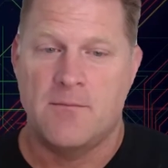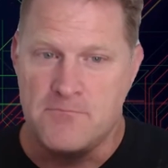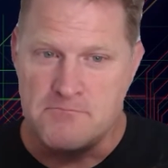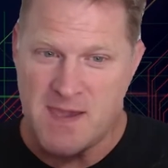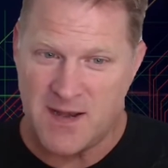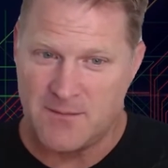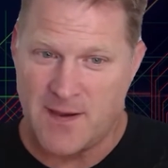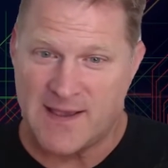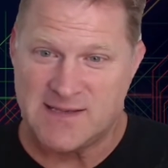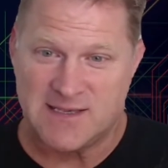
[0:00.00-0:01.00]

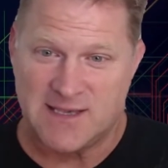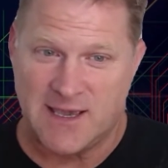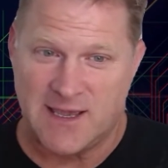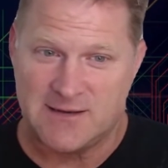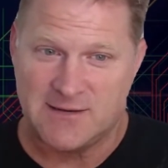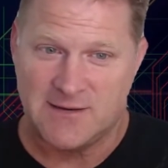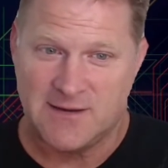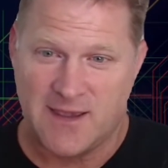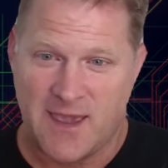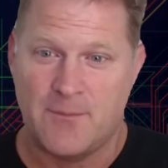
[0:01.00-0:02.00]
minimizing it
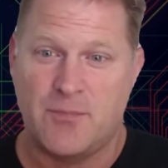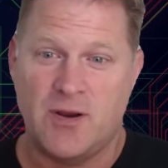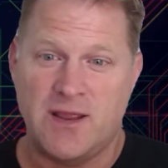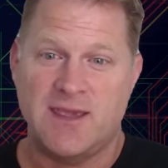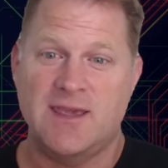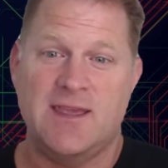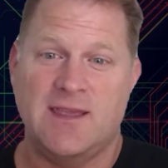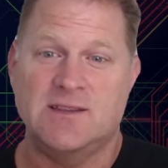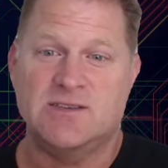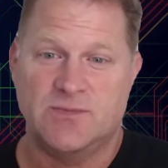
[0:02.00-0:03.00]
and putting it
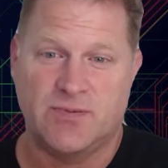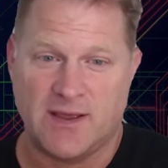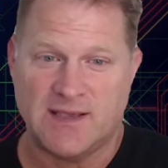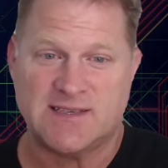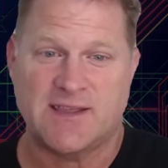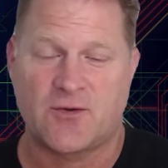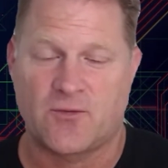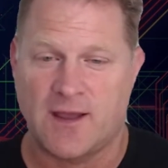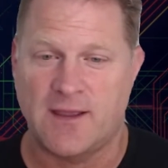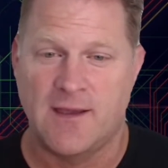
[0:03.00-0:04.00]
into place at the
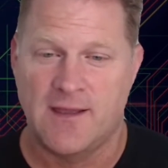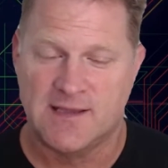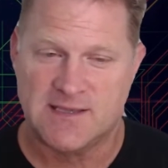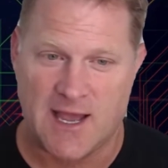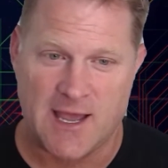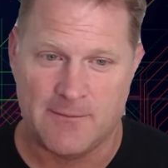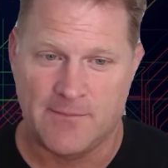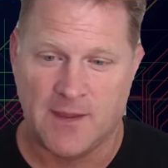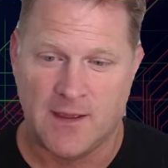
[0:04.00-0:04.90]
right time.